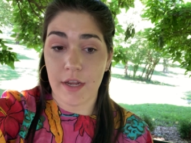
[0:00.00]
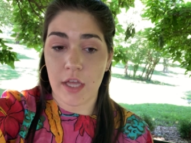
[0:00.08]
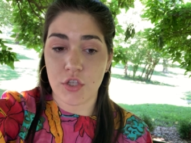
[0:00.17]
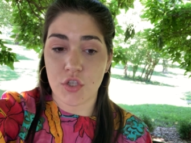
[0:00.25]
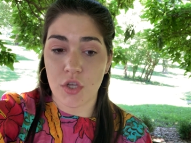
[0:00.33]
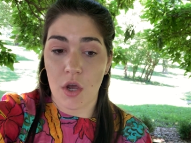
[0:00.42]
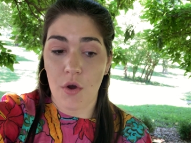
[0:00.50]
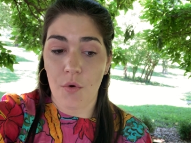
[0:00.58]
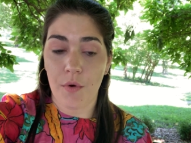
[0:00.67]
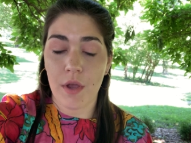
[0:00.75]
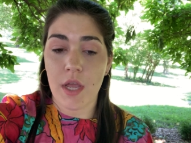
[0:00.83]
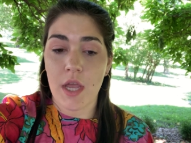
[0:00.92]
And
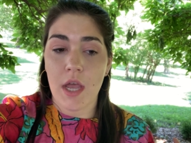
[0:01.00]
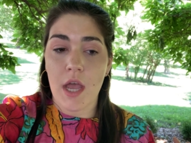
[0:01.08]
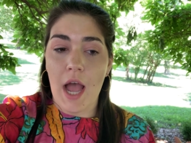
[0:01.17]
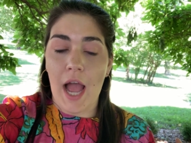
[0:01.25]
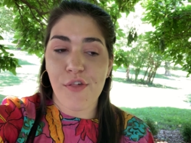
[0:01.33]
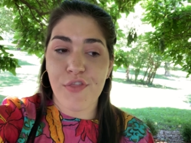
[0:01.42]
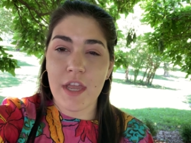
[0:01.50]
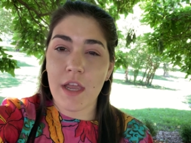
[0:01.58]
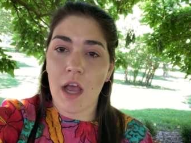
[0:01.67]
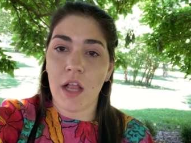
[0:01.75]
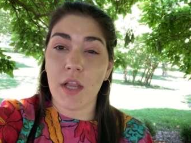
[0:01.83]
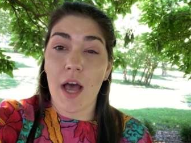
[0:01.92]
so I think
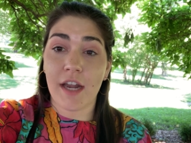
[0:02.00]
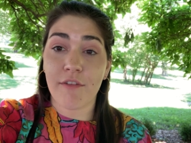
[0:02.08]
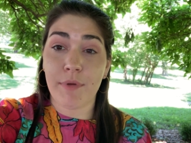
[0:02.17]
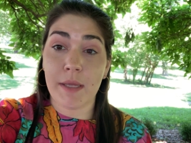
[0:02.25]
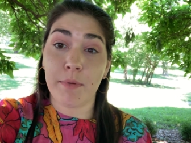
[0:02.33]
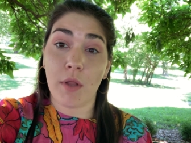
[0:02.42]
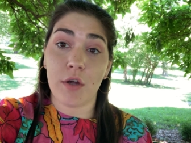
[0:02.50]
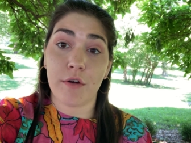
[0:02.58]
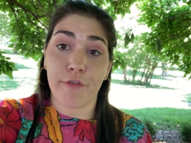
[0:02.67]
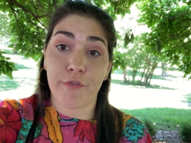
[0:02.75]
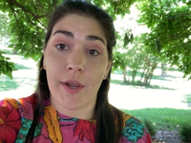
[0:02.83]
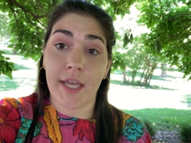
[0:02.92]
a lot of people are
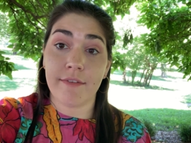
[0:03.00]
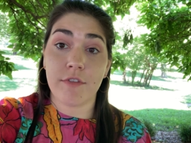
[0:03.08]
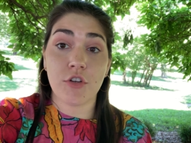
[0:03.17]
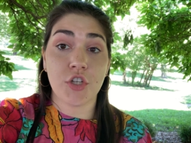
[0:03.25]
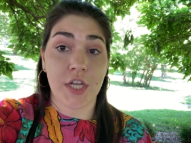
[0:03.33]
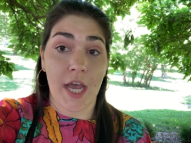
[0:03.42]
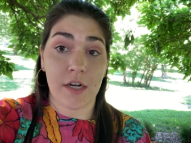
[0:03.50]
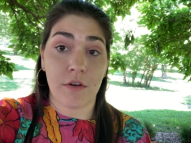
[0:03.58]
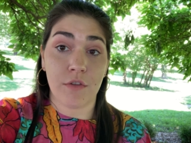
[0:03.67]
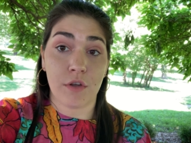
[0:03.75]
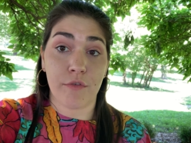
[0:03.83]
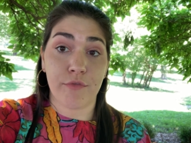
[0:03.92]
afraid of their
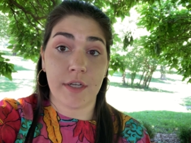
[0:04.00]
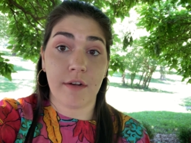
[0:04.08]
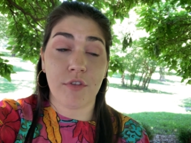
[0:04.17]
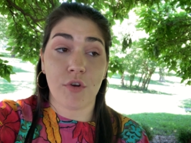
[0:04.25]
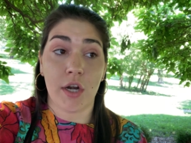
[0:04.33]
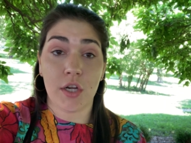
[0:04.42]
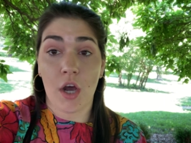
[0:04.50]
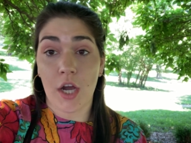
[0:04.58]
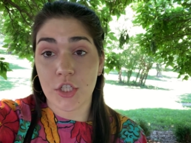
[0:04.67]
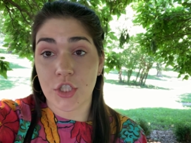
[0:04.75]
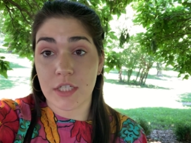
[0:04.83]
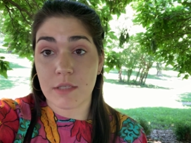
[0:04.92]
shadow. They're afraid of their
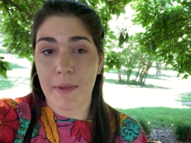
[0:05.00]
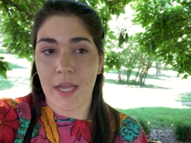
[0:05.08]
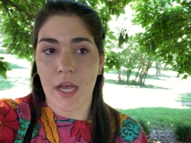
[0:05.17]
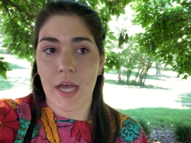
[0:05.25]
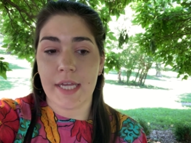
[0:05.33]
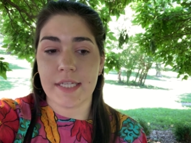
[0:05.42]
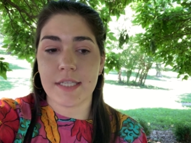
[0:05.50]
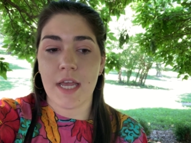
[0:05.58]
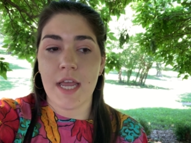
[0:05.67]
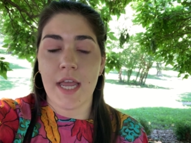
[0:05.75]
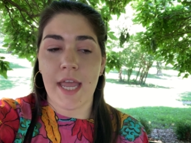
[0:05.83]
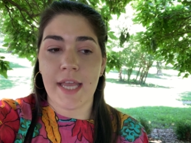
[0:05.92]
unconscious because
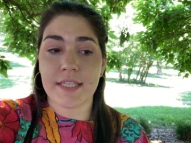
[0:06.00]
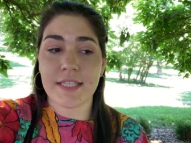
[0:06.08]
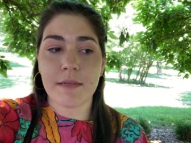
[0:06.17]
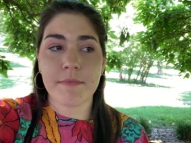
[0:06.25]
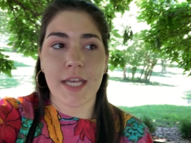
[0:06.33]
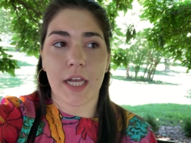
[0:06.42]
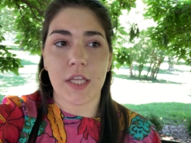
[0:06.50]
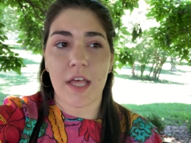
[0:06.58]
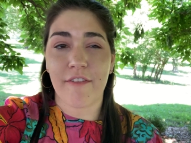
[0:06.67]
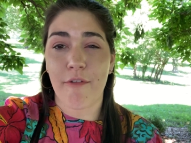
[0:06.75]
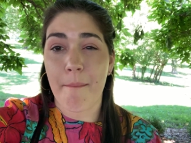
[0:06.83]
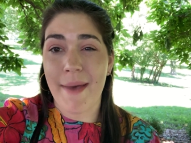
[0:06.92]
it seems like a
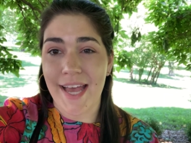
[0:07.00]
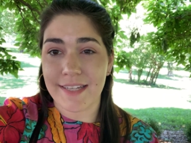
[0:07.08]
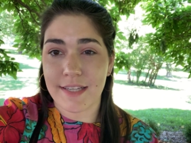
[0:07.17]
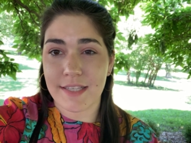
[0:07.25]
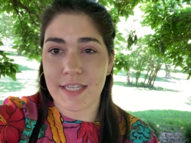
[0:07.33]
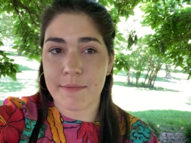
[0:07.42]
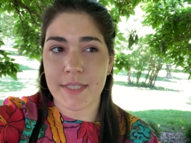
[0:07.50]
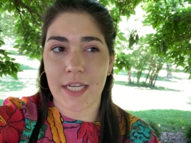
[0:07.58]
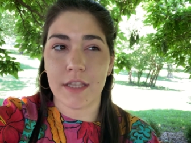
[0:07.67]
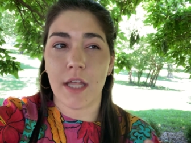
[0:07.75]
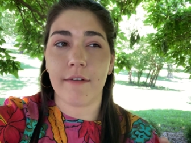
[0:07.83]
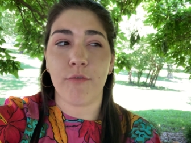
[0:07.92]
lot of mess. It seems like
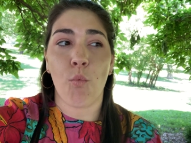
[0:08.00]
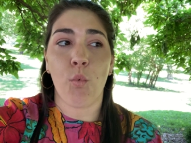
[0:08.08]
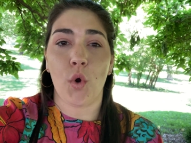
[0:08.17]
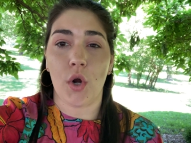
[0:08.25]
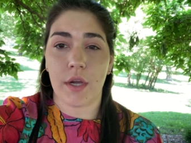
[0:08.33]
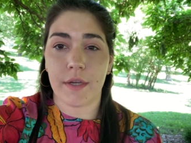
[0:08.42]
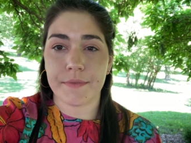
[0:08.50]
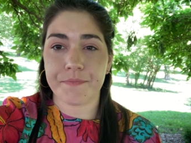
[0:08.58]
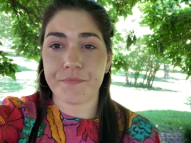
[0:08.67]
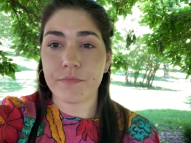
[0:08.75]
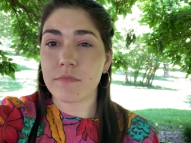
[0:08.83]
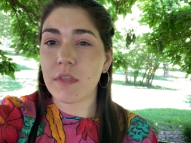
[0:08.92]
a lot of work.
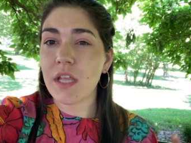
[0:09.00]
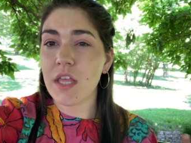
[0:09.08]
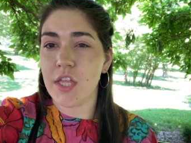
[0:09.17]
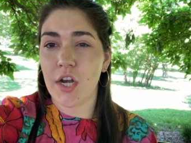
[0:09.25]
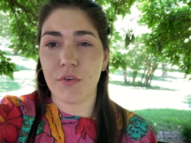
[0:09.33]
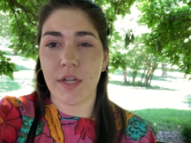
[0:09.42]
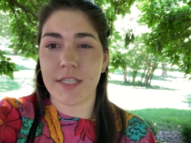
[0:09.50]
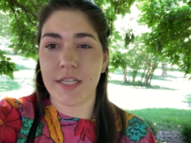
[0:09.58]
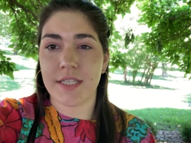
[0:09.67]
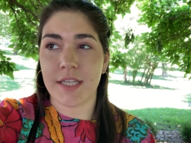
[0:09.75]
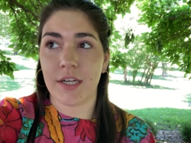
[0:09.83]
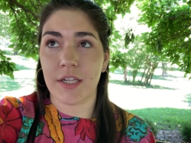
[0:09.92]
They don't
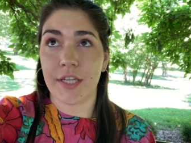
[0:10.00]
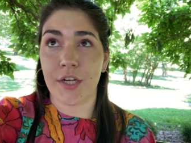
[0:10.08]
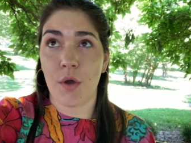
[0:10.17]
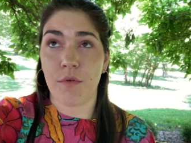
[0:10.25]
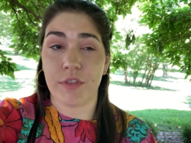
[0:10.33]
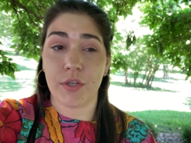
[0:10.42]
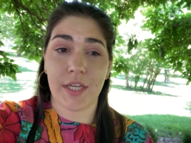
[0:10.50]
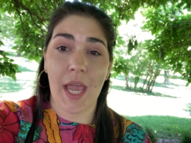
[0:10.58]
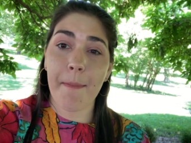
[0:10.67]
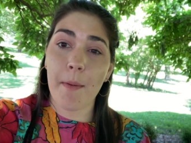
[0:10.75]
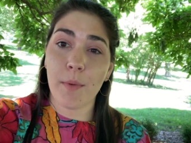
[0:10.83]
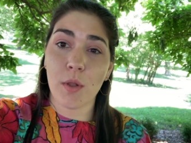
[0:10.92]
necessarily know if they're
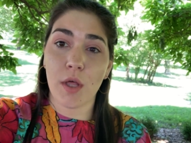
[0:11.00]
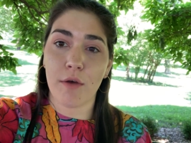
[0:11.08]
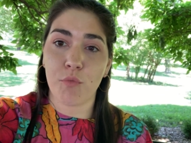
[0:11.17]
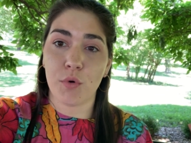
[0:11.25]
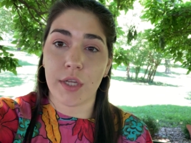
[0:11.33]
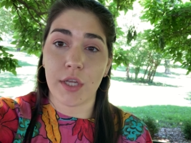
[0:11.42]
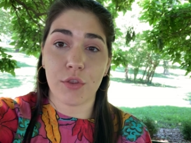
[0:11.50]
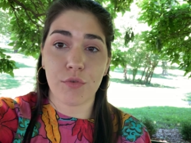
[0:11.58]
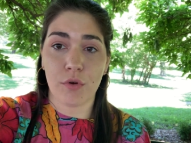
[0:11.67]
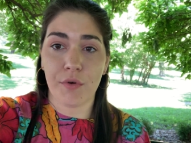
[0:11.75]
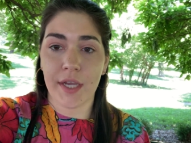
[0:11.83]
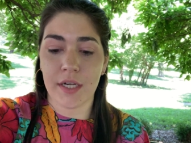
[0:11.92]
capable of working
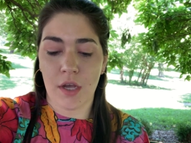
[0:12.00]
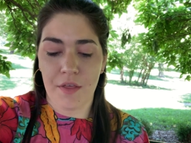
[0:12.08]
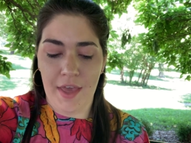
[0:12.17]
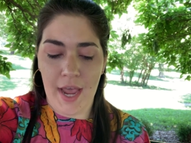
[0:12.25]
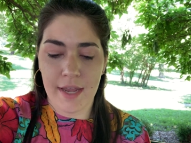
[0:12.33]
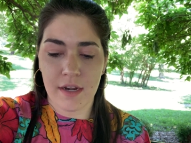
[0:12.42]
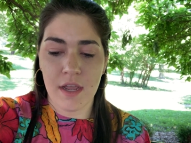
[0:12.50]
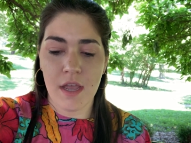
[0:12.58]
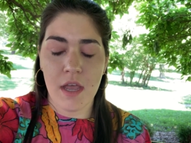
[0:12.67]
through it and all that.